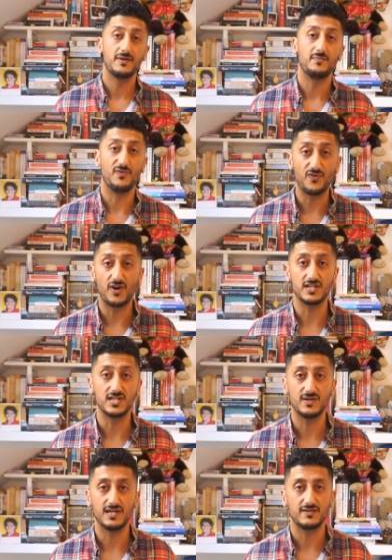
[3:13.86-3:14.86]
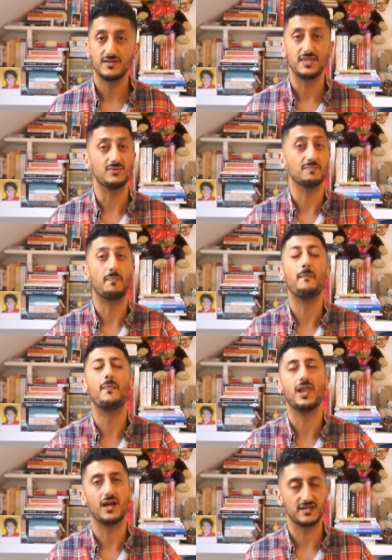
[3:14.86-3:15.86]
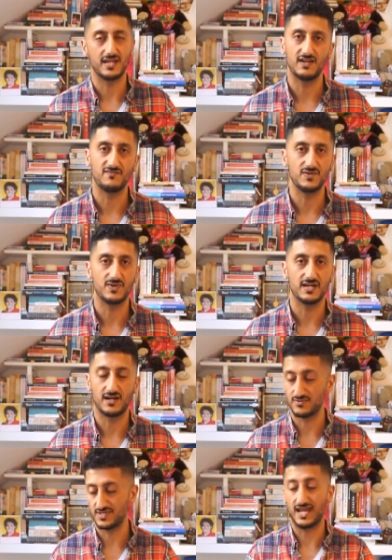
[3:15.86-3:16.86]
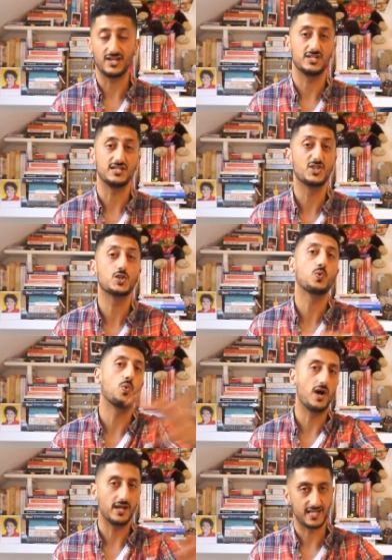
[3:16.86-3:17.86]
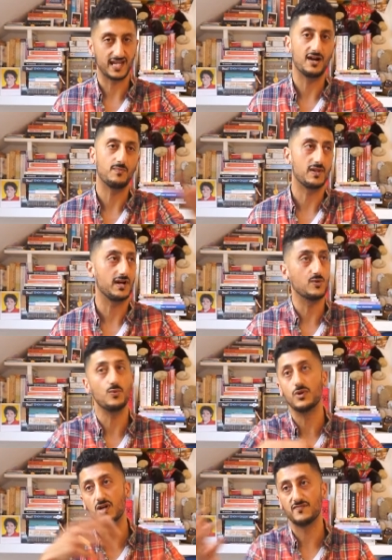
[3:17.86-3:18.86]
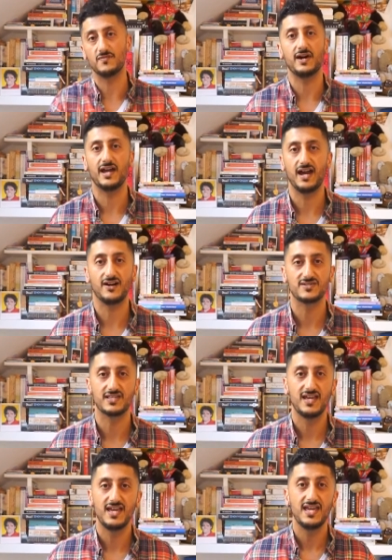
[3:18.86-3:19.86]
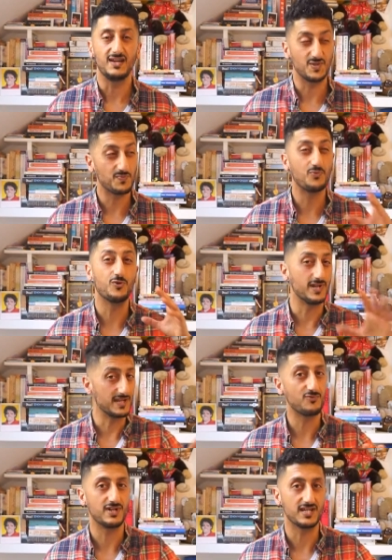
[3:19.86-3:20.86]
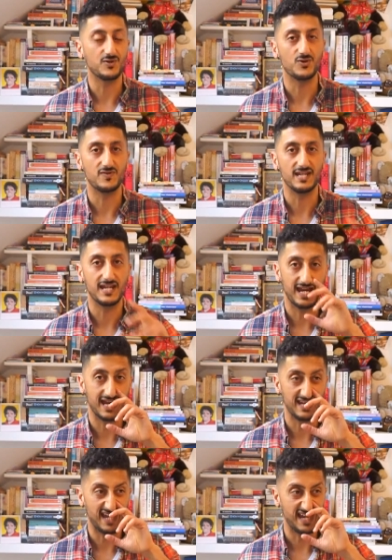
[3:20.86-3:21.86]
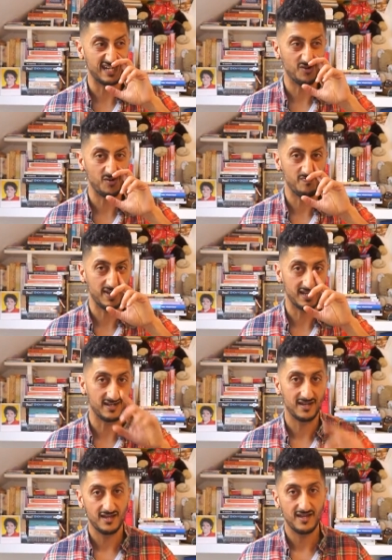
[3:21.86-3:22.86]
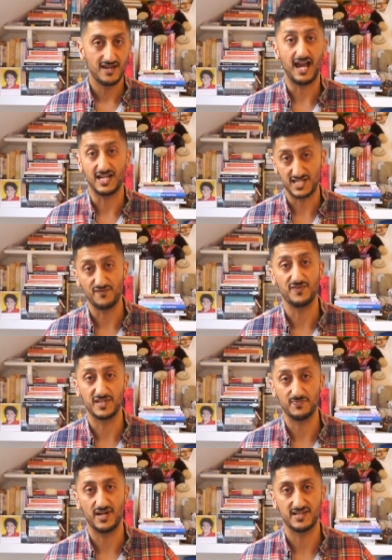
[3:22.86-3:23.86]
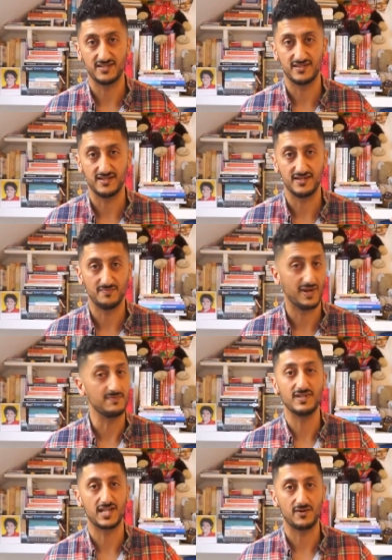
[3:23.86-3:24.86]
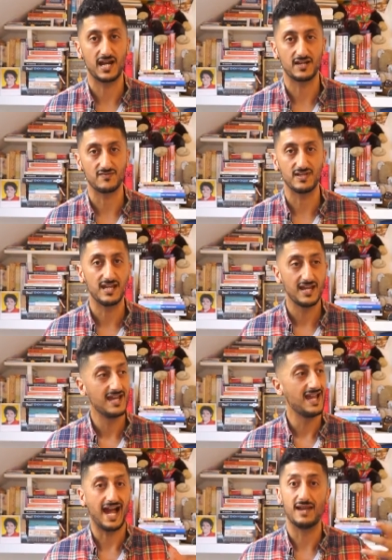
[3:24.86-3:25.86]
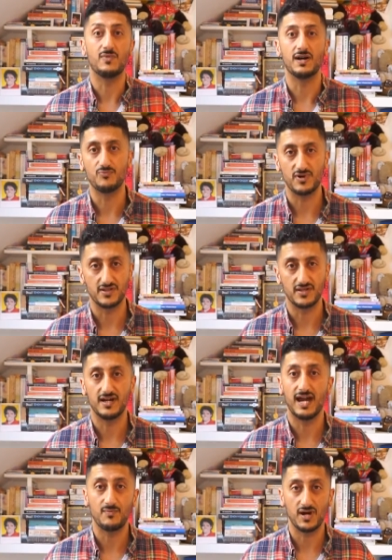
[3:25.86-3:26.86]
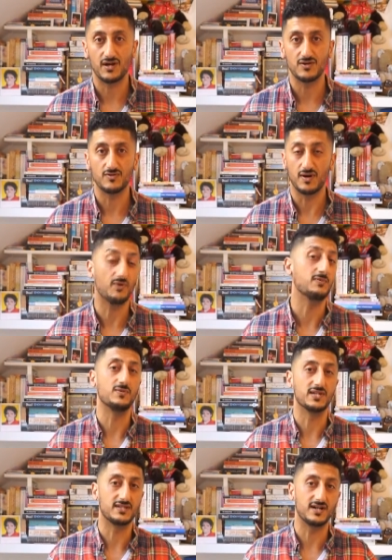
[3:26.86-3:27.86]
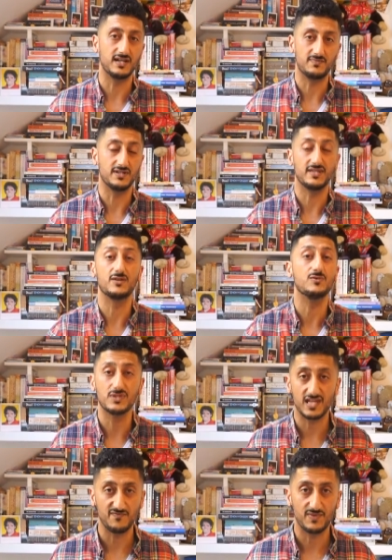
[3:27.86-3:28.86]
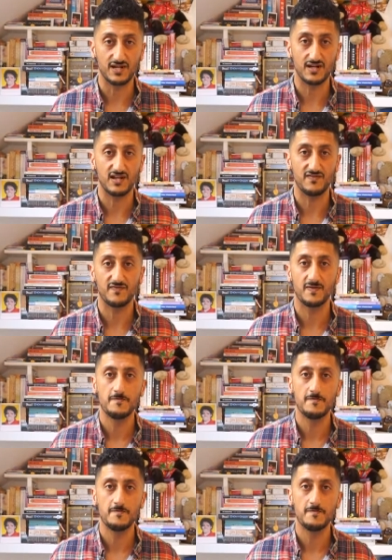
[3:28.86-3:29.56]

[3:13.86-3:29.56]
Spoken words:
before I knew it, there was blood everywhere. I was actually squirting out blood all over my house. It was pretty gory, and had it not been actually for this person that made me so angry, and my brother and my uncle, I probably would have died, but they all saved my life.